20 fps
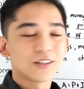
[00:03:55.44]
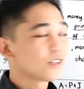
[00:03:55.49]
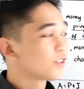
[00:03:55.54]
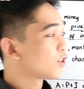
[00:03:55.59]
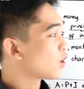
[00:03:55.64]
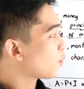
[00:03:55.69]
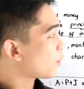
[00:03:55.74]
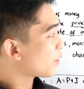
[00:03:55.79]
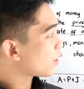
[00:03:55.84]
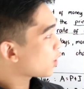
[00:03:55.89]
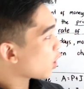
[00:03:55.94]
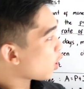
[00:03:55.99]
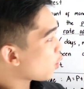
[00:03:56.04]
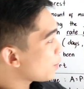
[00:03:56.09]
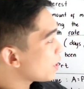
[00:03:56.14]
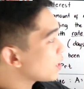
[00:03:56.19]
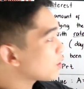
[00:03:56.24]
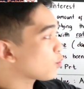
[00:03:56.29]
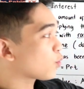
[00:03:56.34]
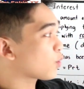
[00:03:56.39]
So we're
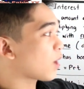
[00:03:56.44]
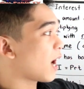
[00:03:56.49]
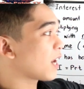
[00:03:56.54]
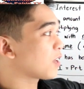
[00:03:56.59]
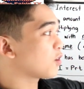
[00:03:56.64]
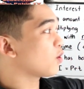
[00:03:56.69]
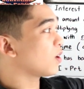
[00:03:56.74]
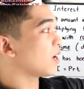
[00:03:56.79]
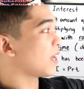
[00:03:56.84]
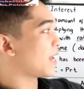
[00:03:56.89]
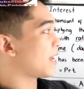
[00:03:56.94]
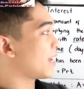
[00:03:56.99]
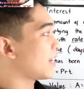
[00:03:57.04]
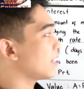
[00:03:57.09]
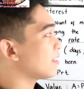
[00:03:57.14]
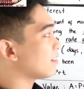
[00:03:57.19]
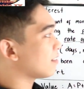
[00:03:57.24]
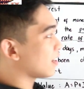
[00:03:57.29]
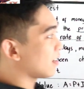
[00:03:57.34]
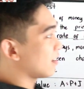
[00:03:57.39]
going to
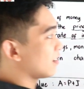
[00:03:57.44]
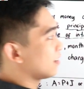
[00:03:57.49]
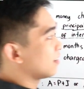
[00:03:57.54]
calculate